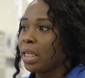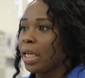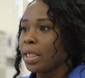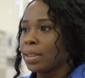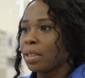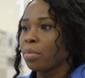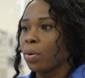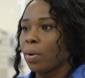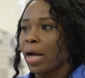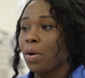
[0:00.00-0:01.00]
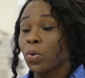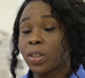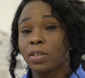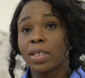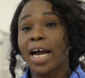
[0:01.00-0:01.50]
really easy, but I
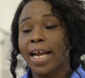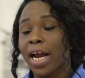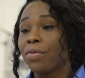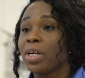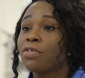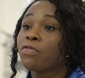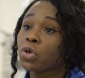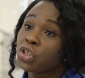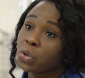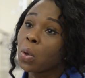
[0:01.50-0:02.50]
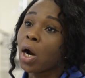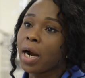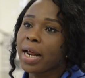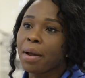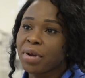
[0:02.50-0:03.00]
really fought so
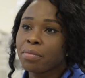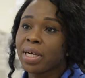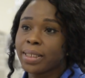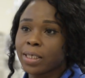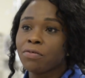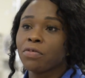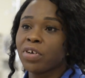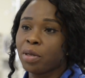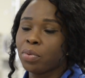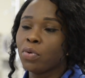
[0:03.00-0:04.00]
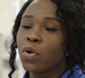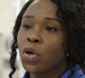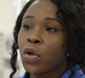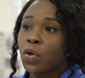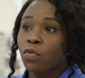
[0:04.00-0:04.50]
hard. I made myself available
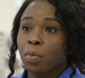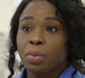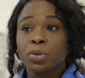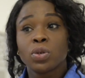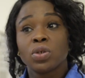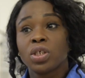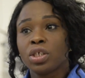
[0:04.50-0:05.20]
for people to